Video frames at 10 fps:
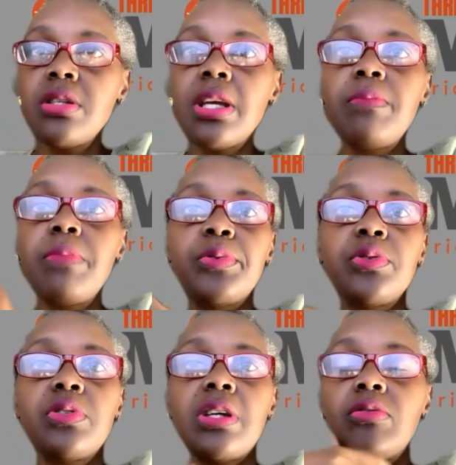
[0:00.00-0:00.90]
to get people
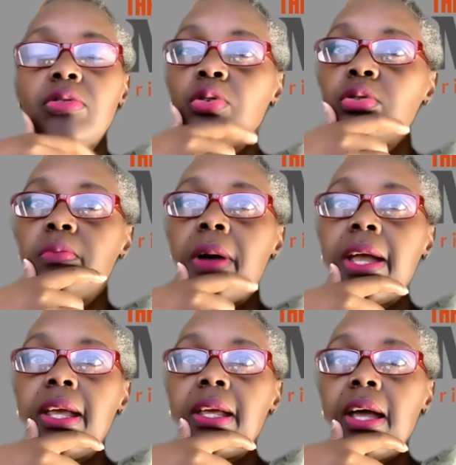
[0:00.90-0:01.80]
to download
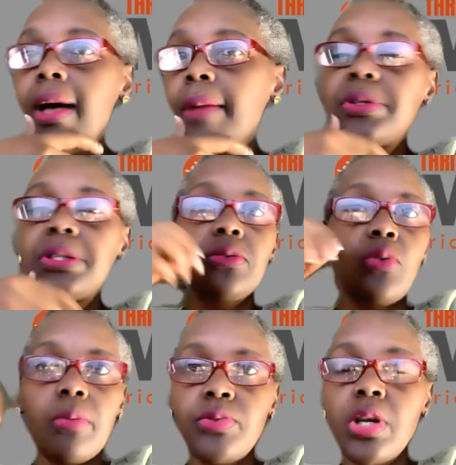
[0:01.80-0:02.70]
my apps,
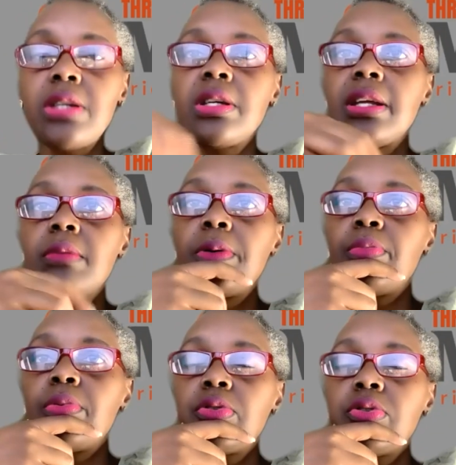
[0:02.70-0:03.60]
or I'm trying to get
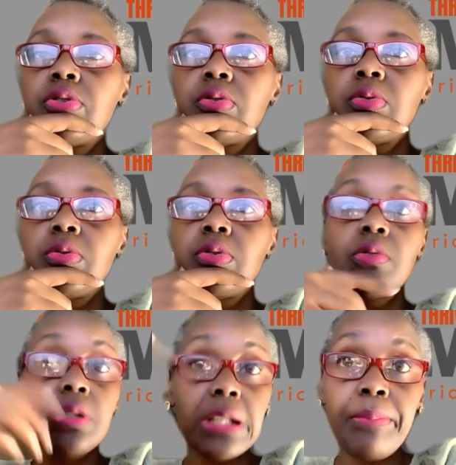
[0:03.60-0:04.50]
people to
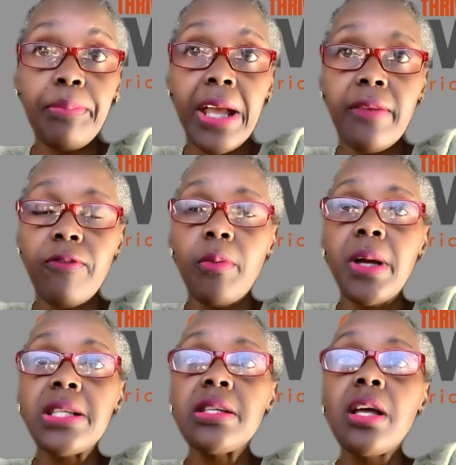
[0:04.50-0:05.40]
start buying from
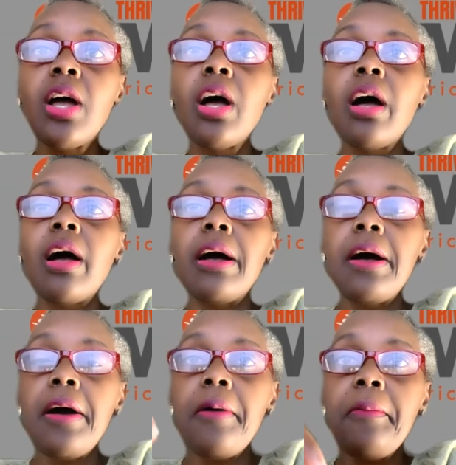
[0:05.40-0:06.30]
us.
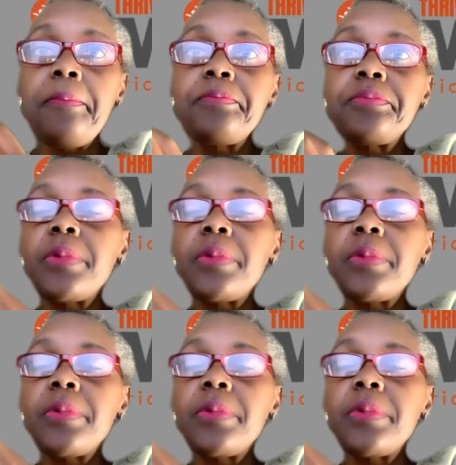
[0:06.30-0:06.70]
We